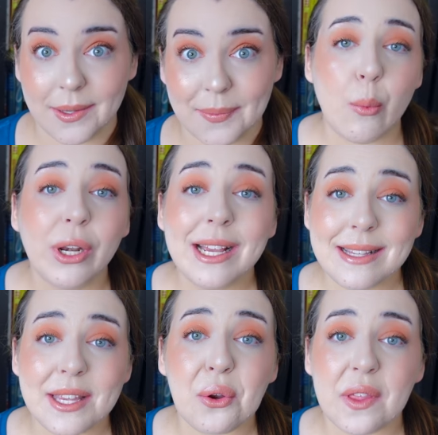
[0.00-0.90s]
I would
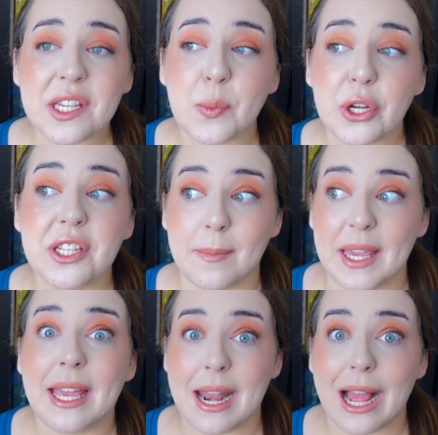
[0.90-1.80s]
consider this book to
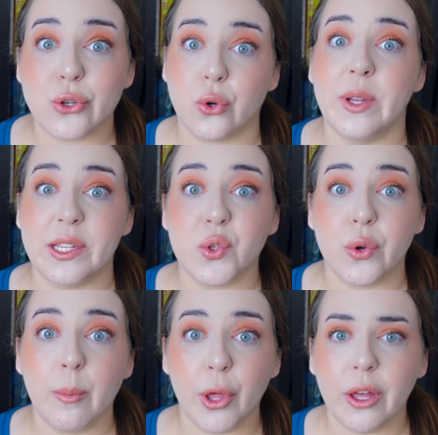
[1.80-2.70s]
be a natural
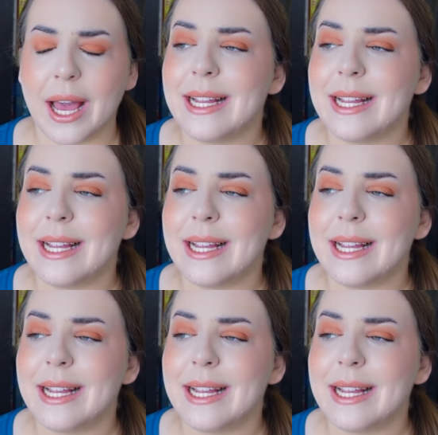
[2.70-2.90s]
history book.